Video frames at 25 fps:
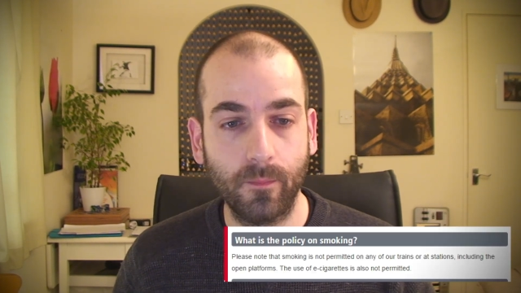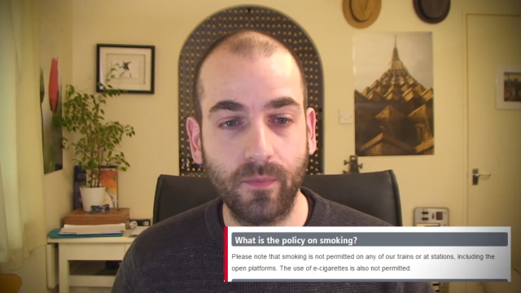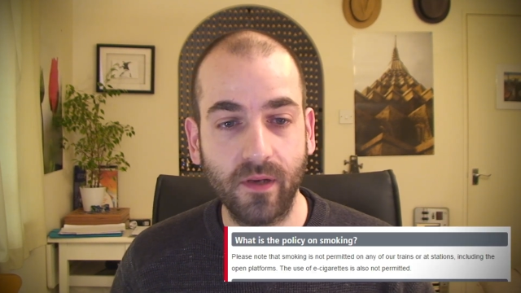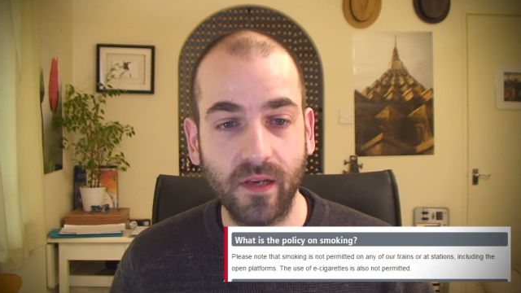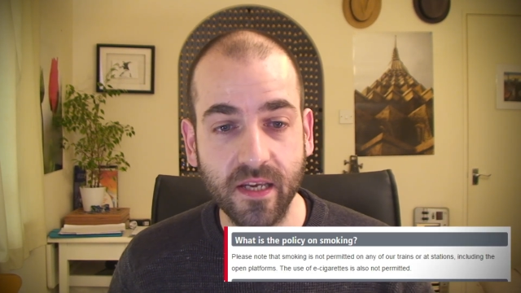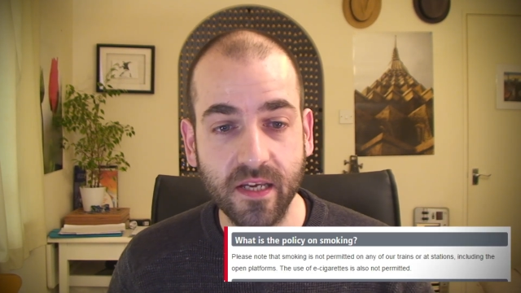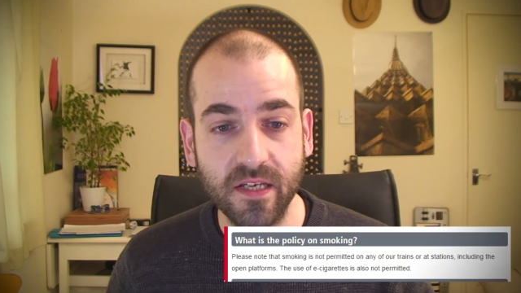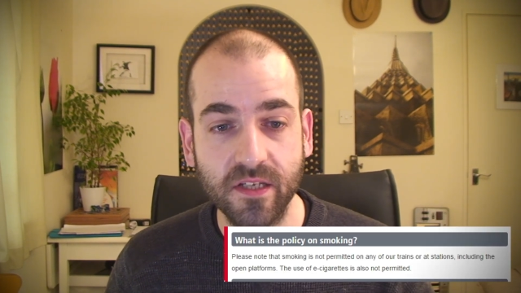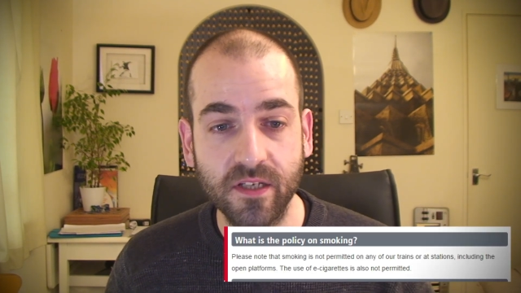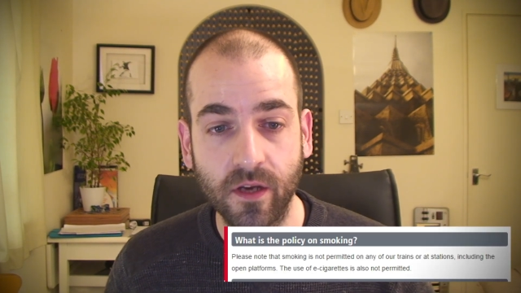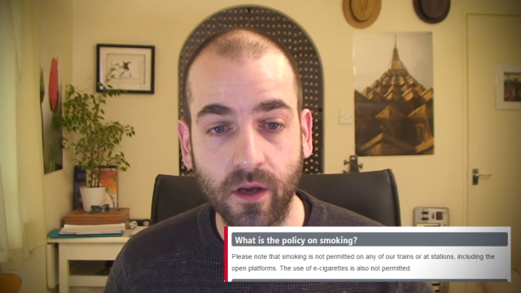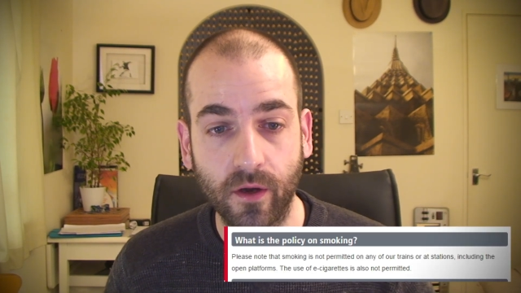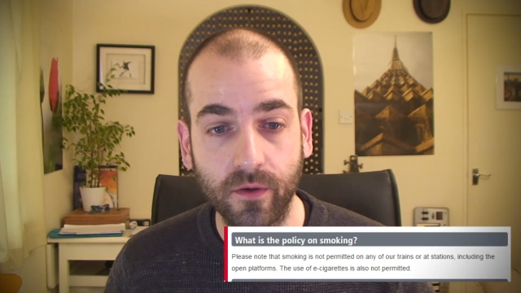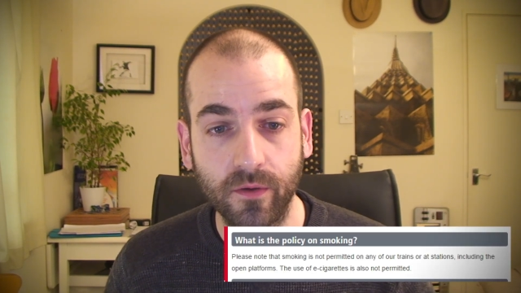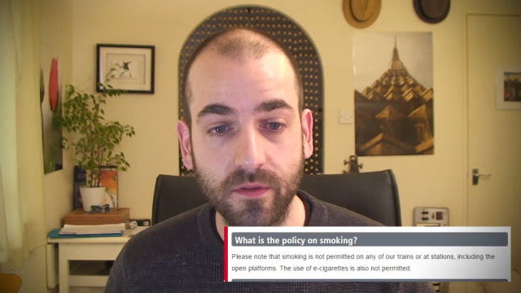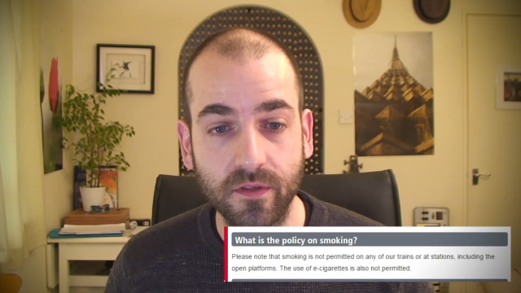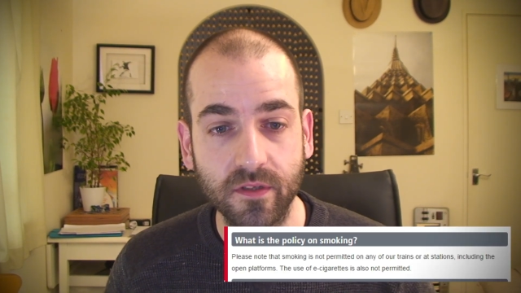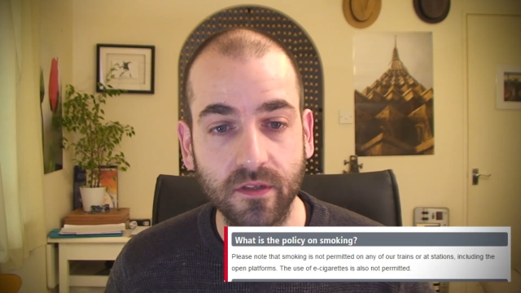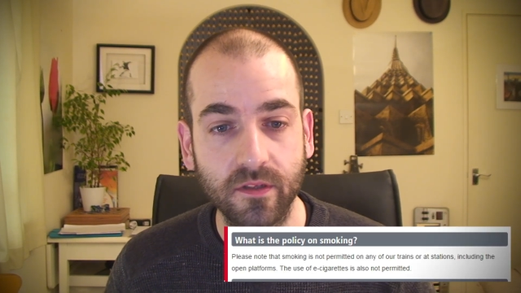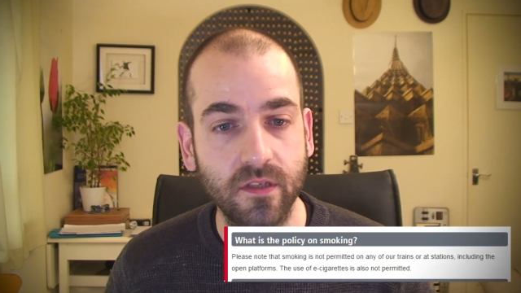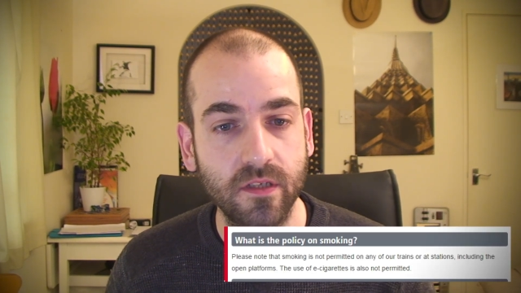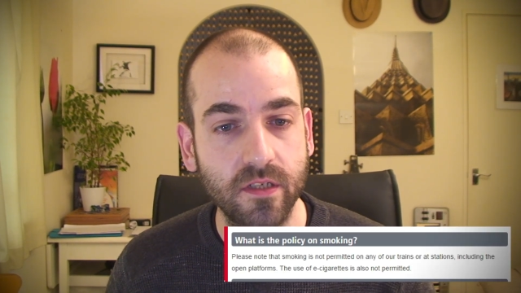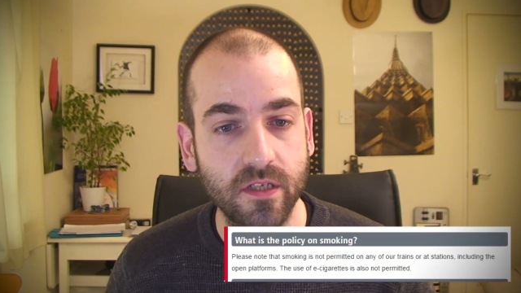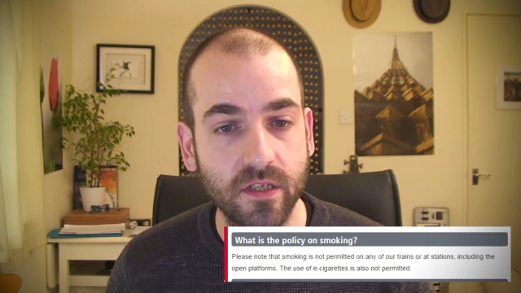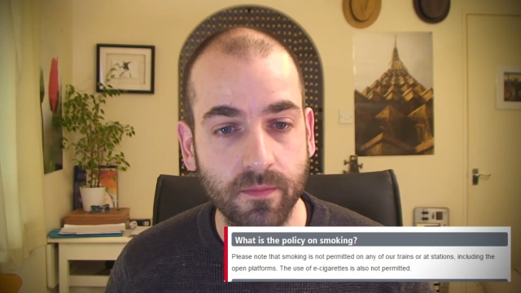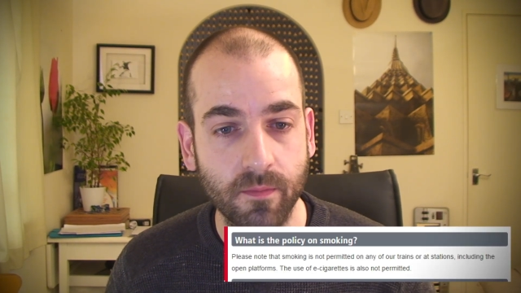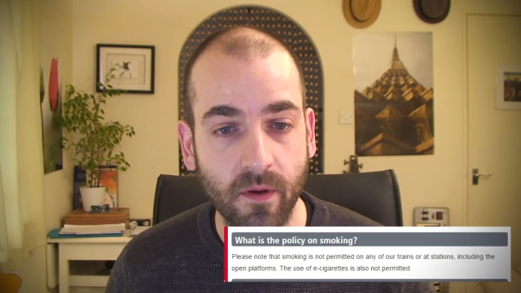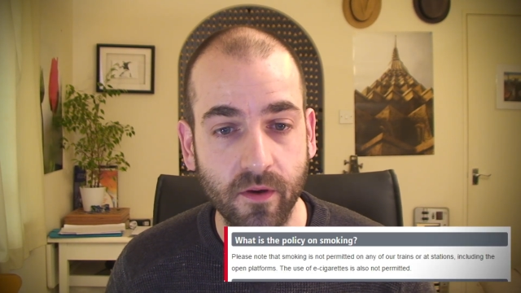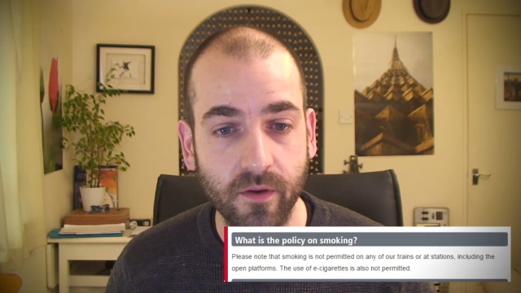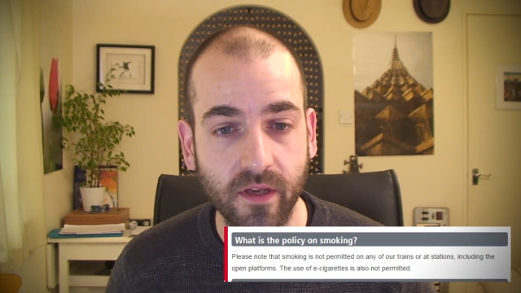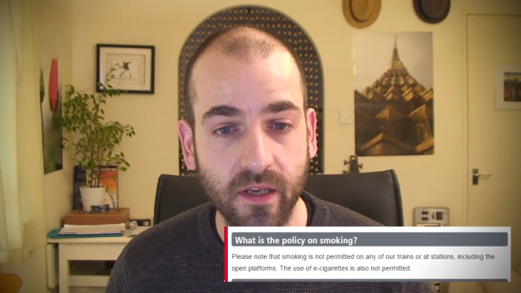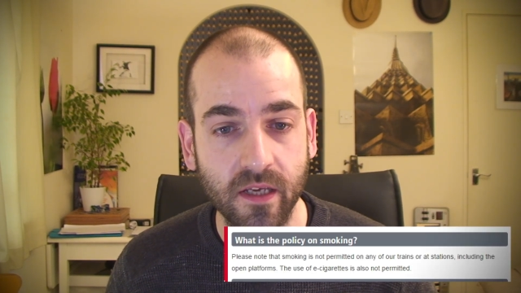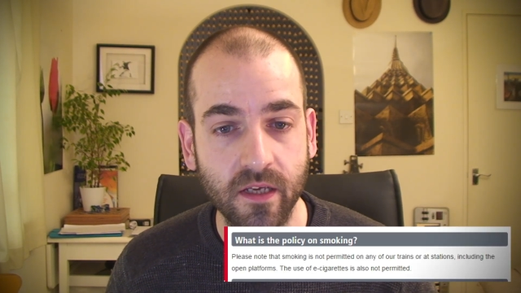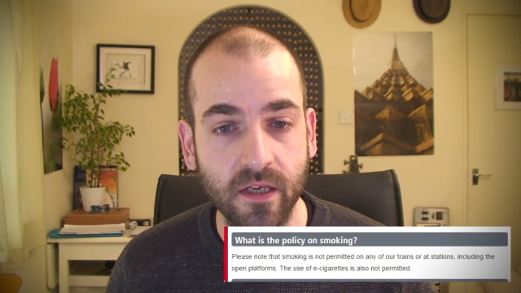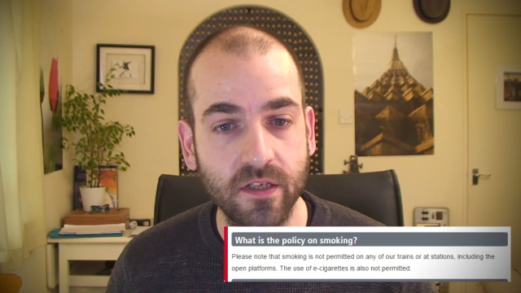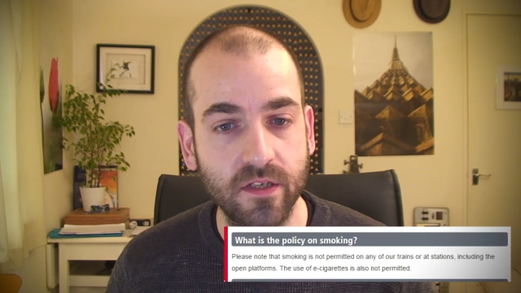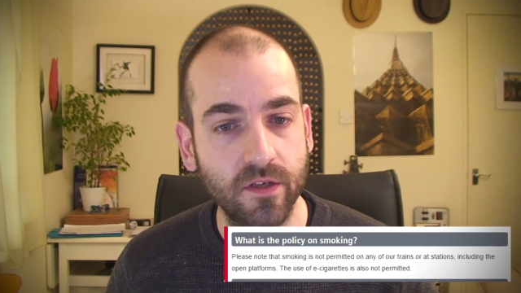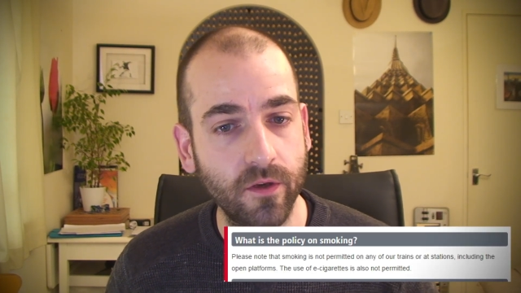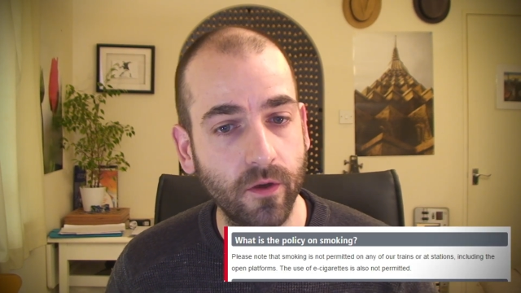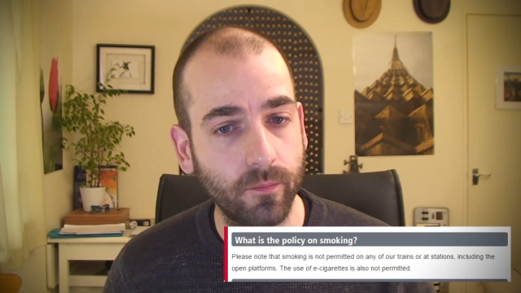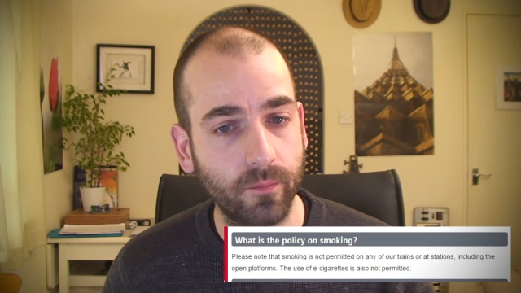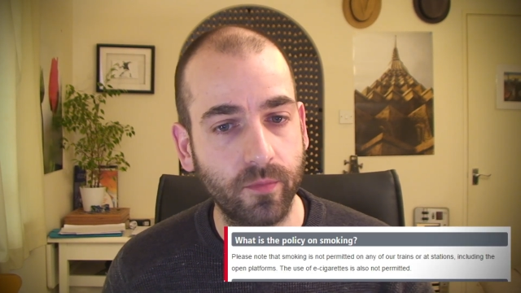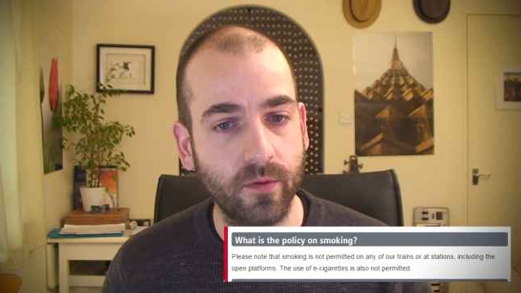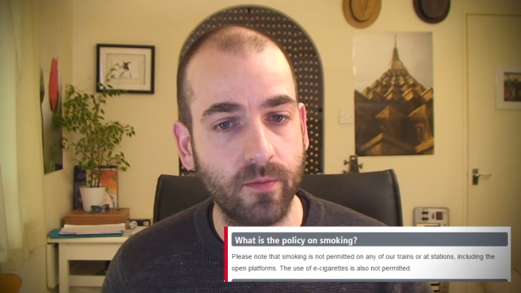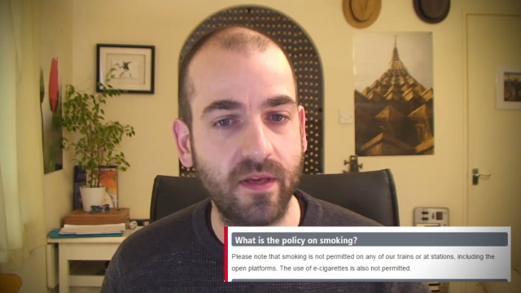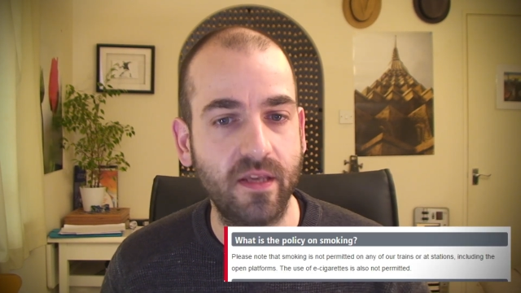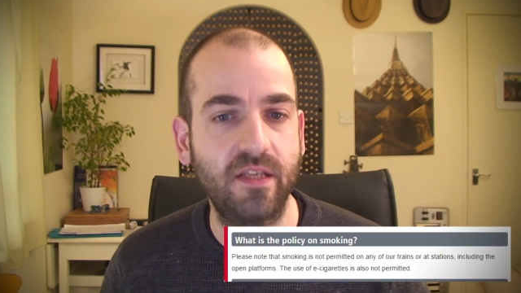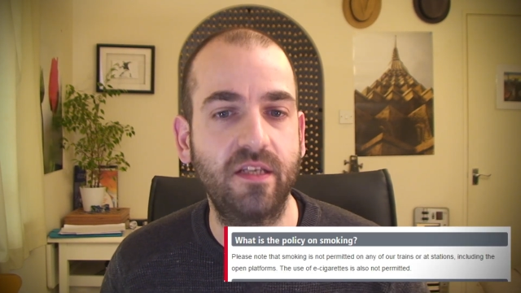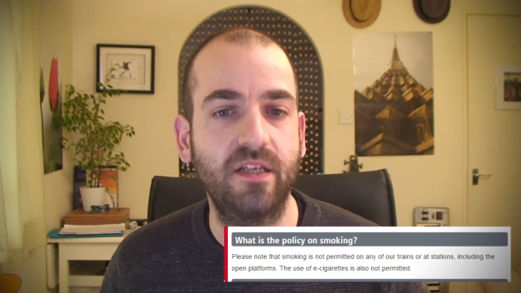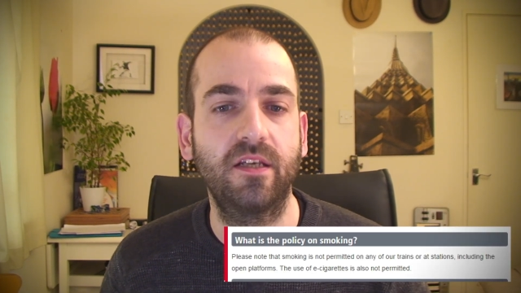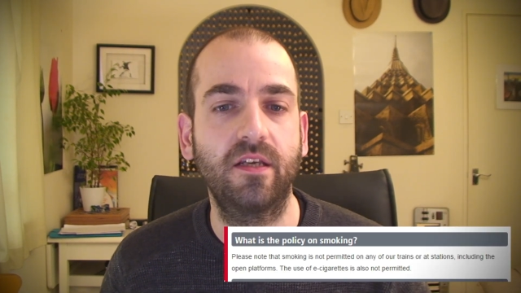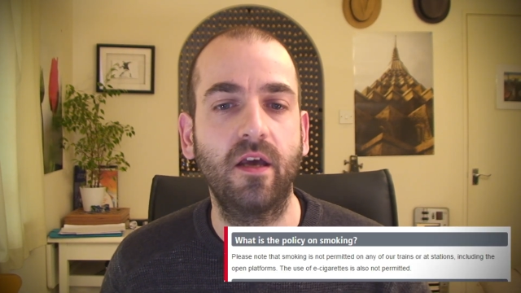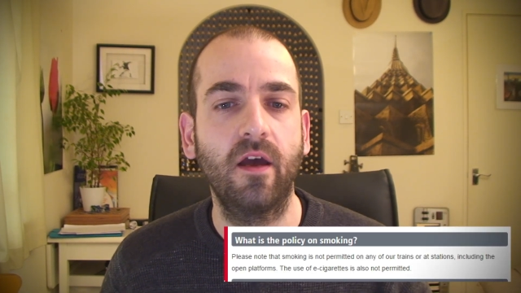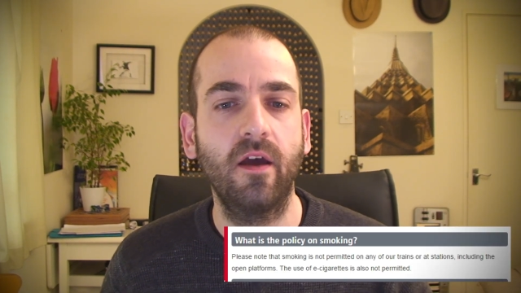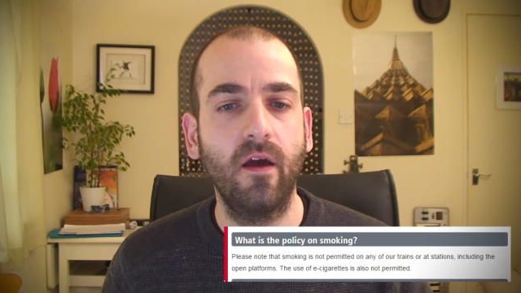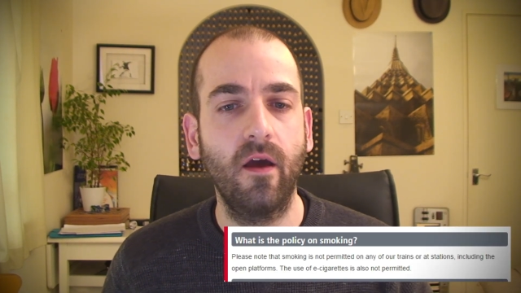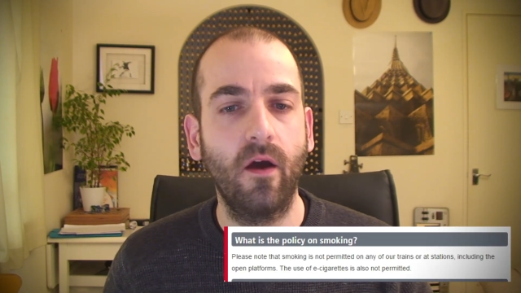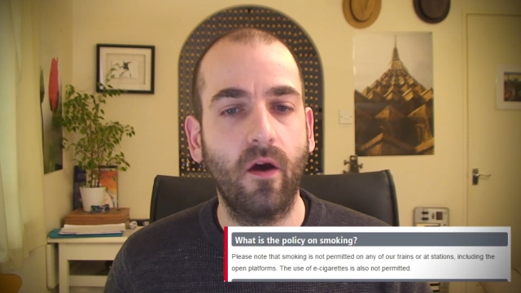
please note that smoking is not permitted